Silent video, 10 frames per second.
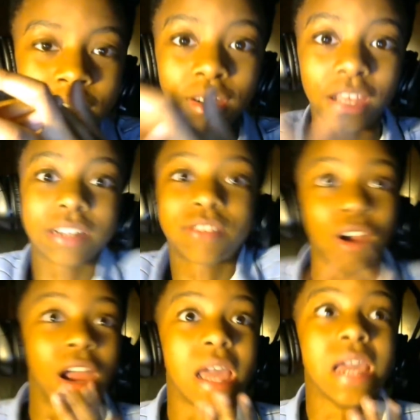you're like,
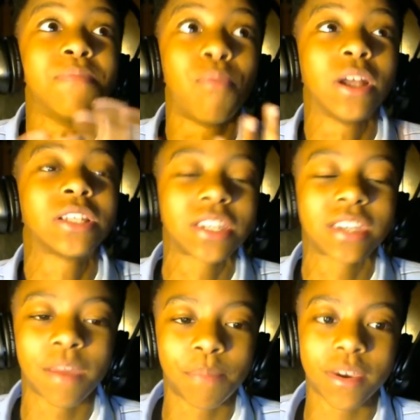"Great, where's the
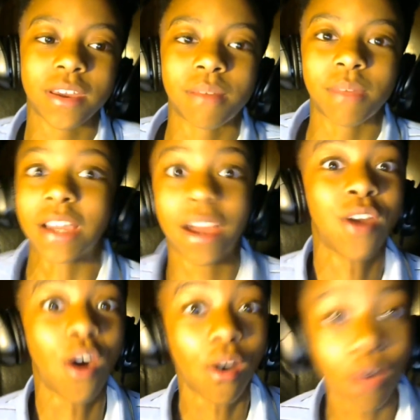gameplay?" And I'm like, "I
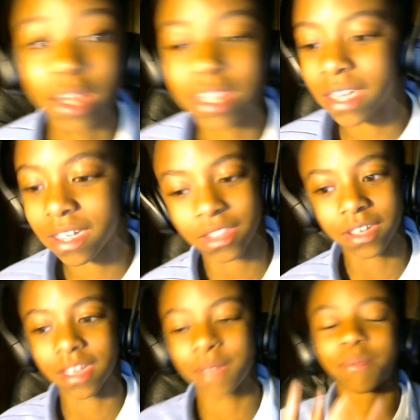know, I can't get the
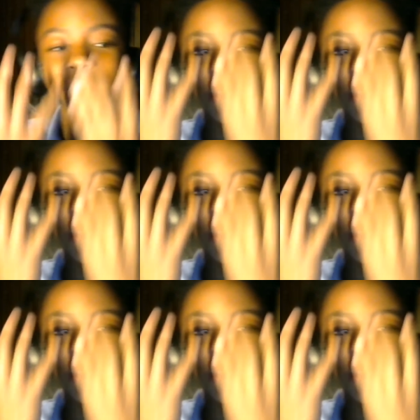gameplay."